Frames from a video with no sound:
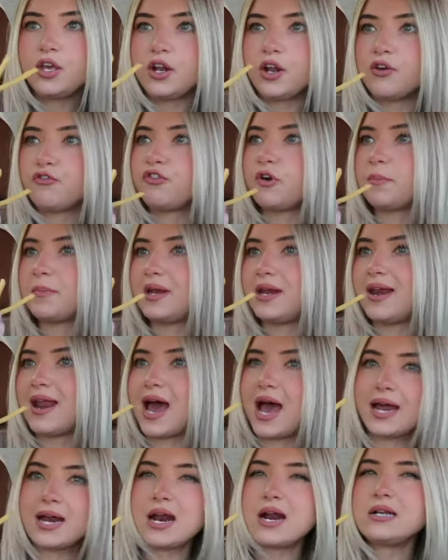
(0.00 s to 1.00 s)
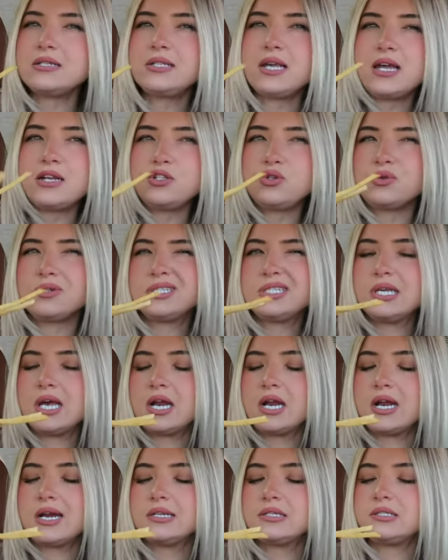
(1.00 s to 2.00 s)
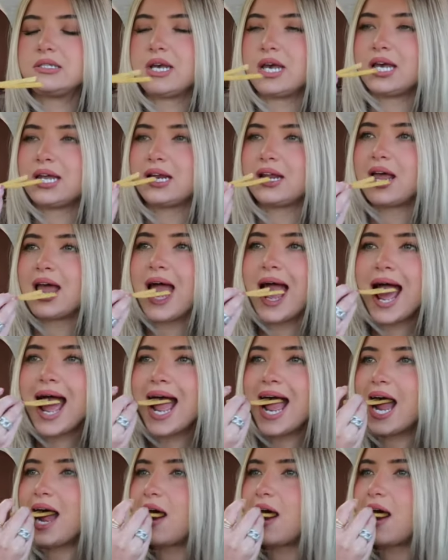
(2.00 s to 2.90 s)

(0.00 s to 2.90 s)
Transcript: you know, from a 9 out of 10 to a 10 out of 10.